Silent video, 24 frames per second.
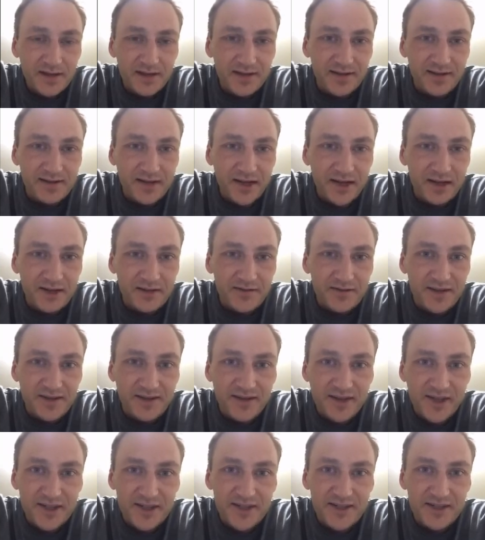these kind of
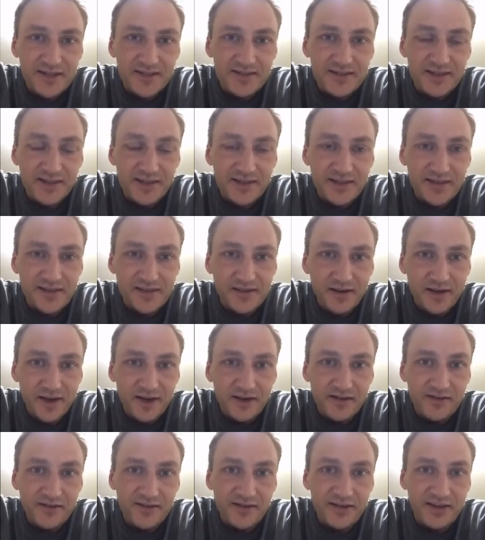discussions end in a
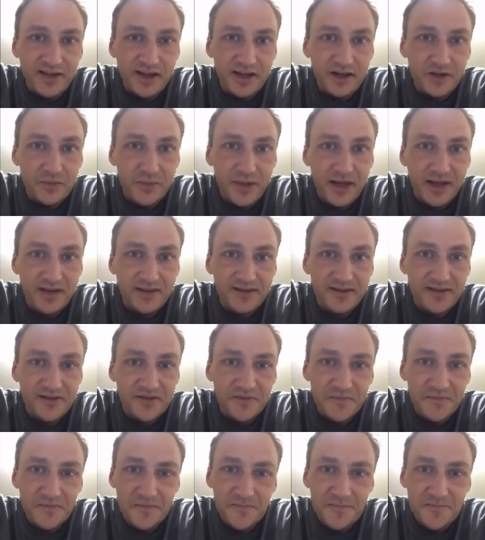lot of
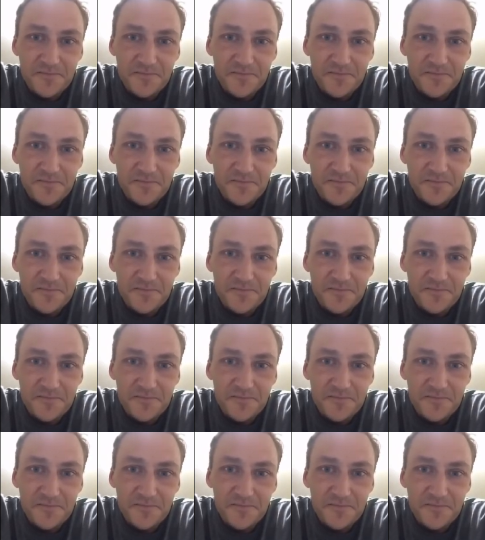stalemates.